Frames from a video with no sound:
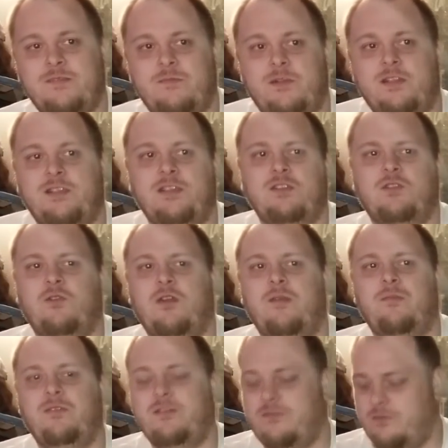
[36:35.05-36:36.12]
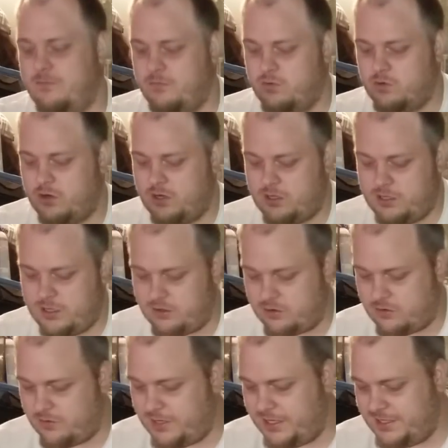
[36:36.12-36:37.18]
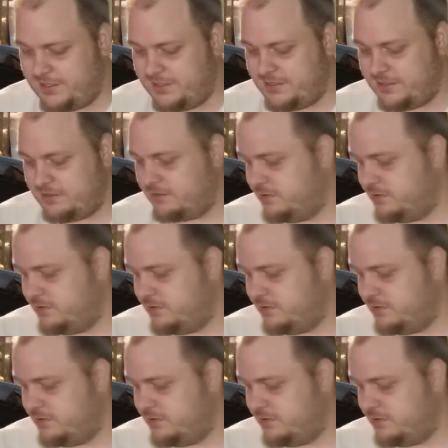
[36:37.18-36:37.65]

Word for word: but it's a store I believe in Brooklyn or Queens.